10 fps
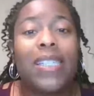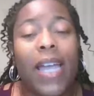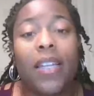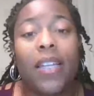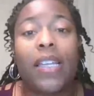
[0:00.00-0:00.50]

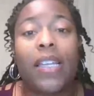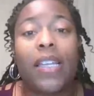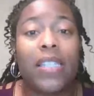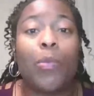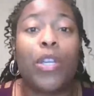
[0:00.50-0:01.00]
And if you do
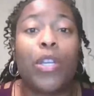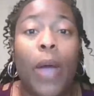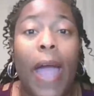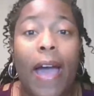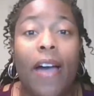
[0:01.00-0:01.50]
have
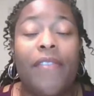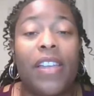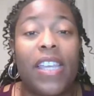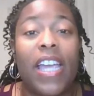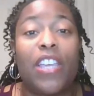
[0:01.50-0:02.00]
them,
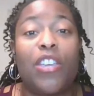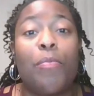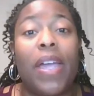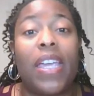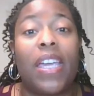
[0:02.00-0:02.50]
take a look and
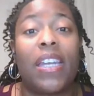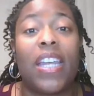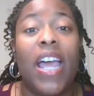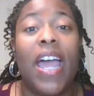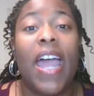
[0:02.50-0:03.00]
see what you
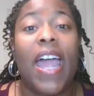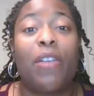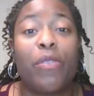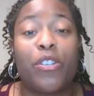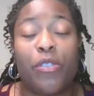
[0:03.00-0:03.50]
have, and
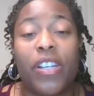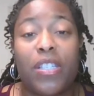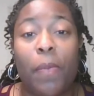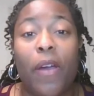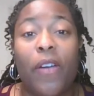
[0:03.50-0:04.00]
can you
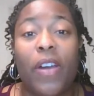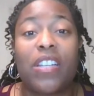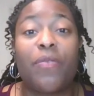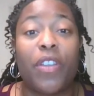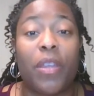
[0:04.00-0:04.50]
make it
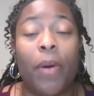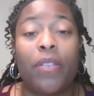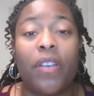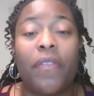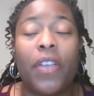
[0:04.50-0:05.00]
a richer
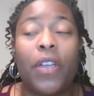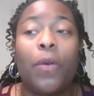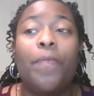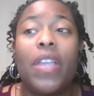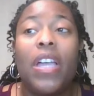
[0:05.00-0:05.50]

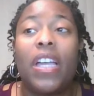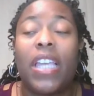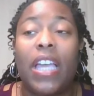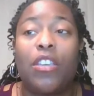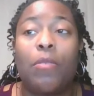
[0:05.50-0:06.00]
experience for the
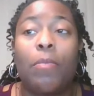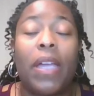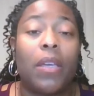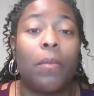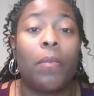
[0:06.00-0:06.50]
both of you?
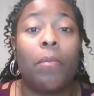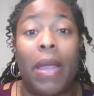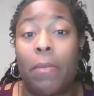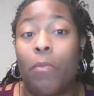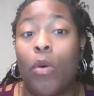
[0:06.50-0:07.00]

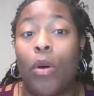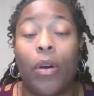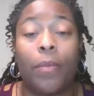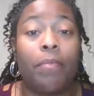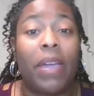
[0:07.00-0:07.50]
Can you make
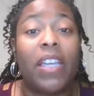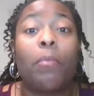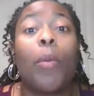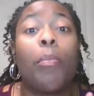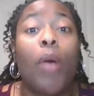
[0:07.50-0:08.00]
it
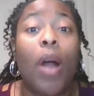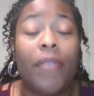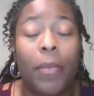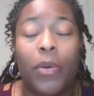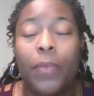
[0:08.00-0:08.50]

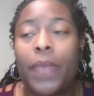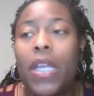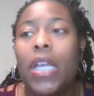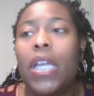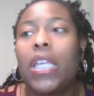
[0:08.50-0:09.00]
more
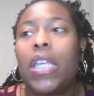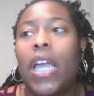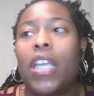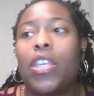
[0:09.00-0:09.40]
profitable?